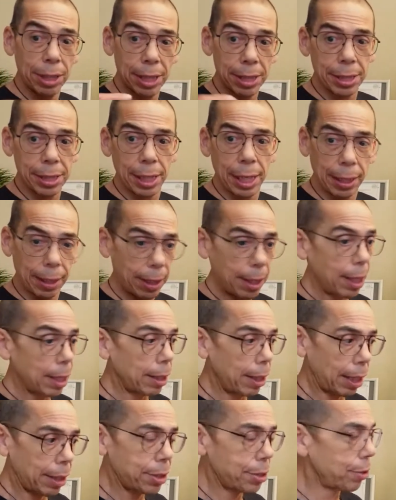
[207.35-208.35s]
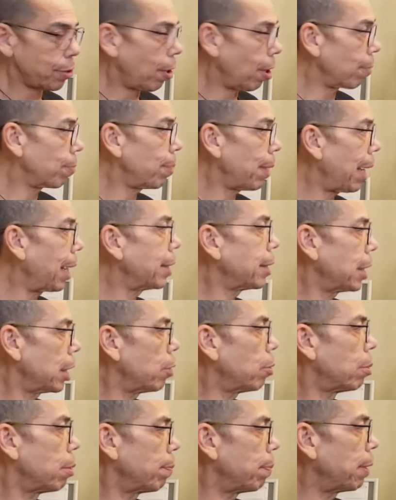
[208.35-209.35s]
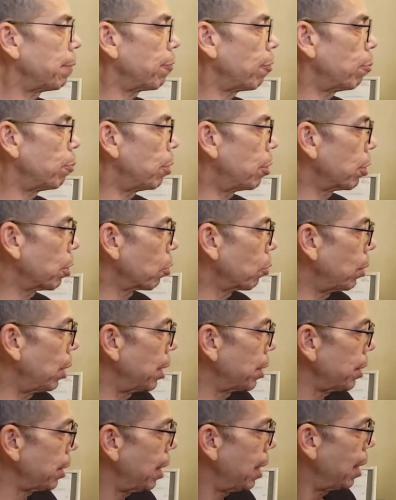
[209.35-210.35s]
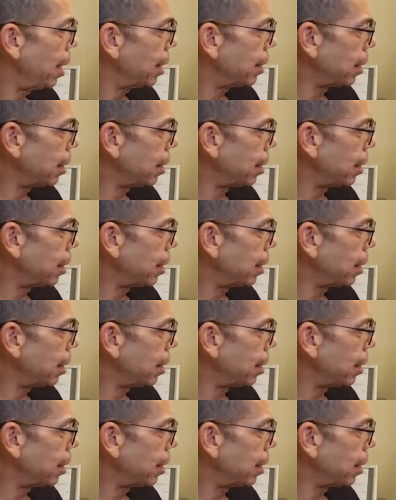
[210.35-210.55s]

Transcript: just like sharp pain that you would be familiar with.